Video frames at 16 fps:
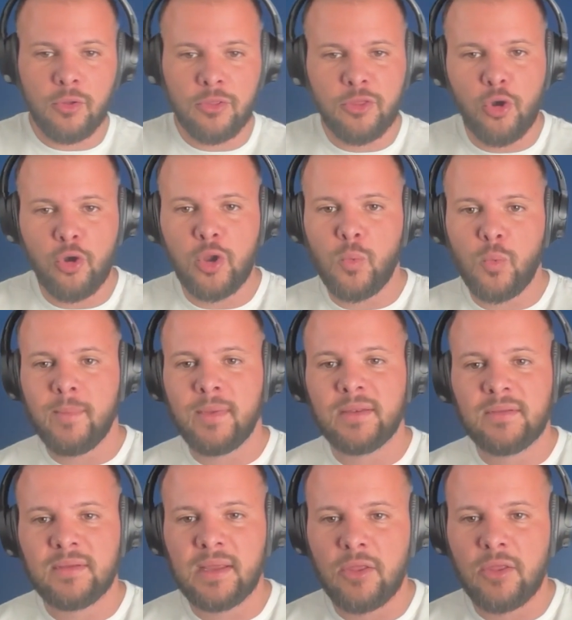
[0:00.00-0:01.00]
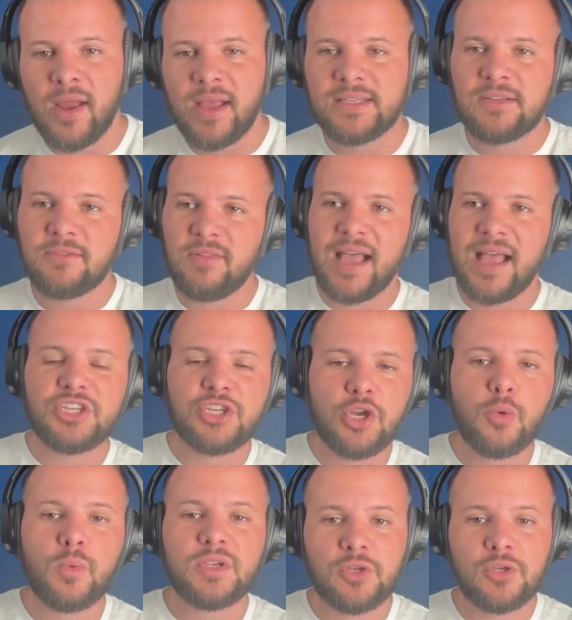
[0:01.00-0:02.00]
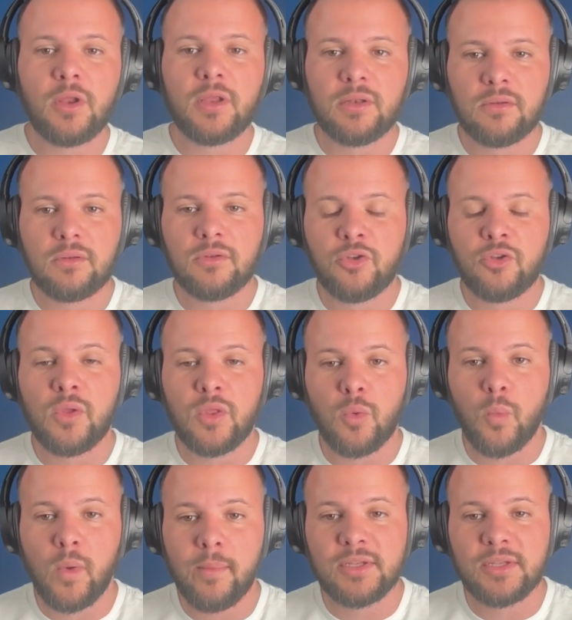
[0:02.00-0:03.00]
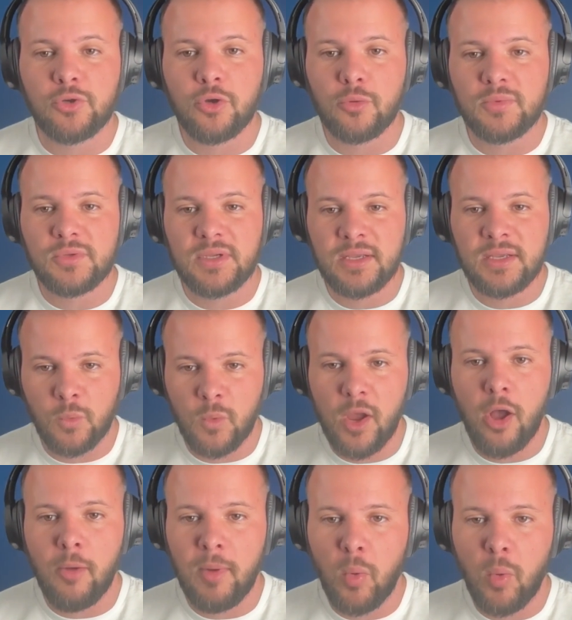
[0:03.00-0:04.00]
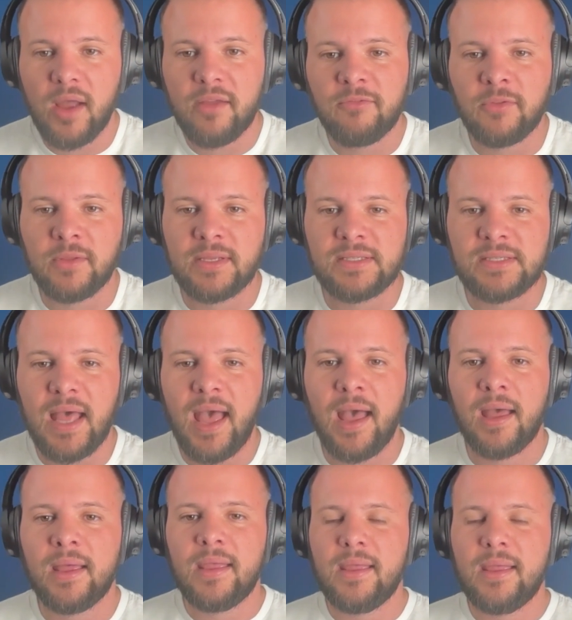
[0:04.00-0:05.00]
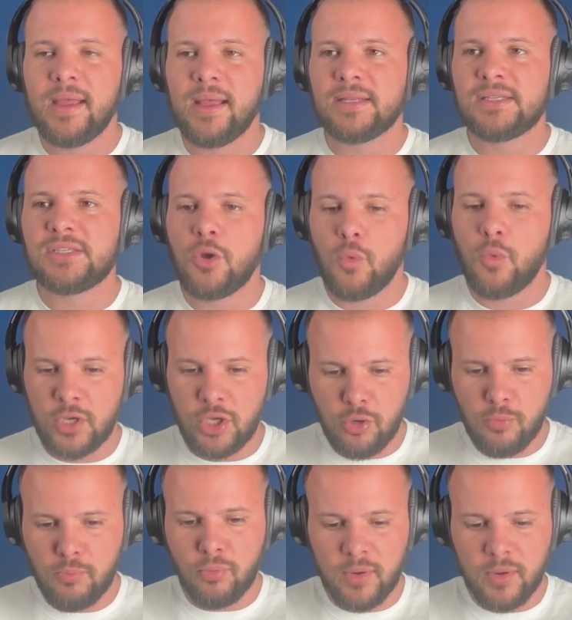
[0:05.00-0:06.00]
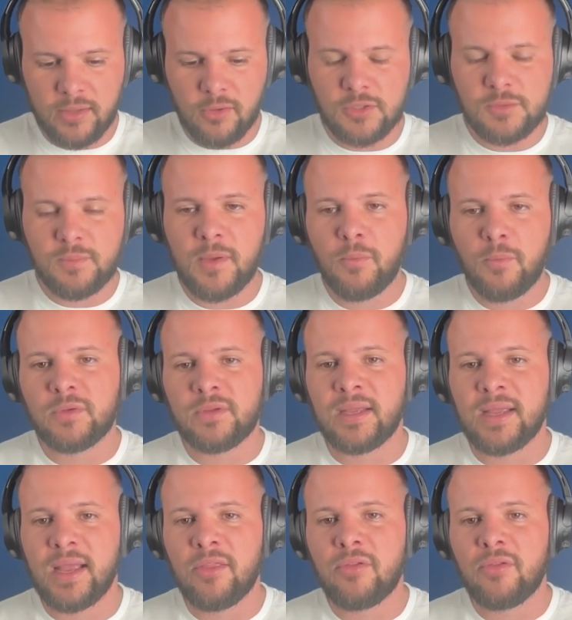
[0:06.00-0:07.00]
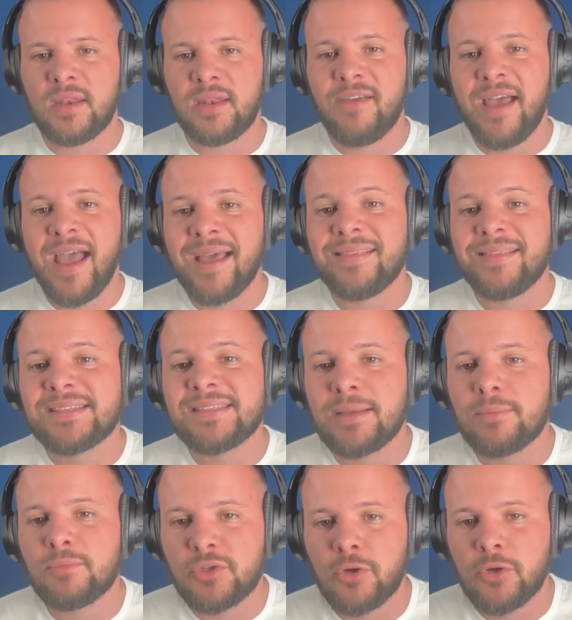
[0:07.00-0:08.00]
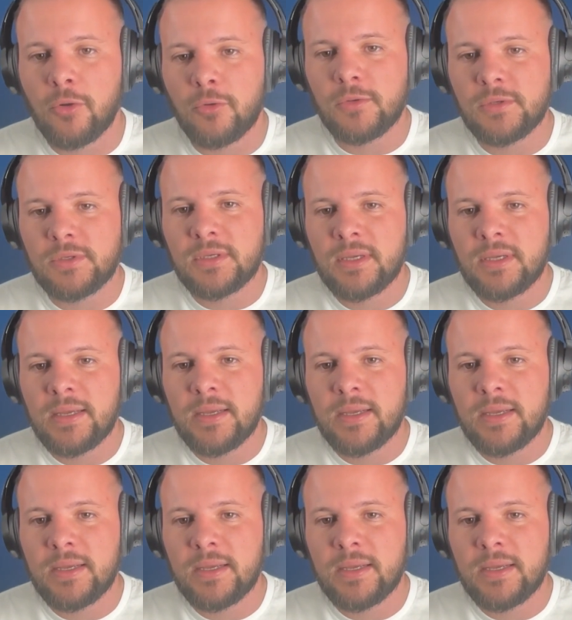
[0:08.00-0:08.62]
or 30 women together. As of last year, we started doing the women's groups as well. My wife leads that. And so when you bring those people together that have had the same struggles,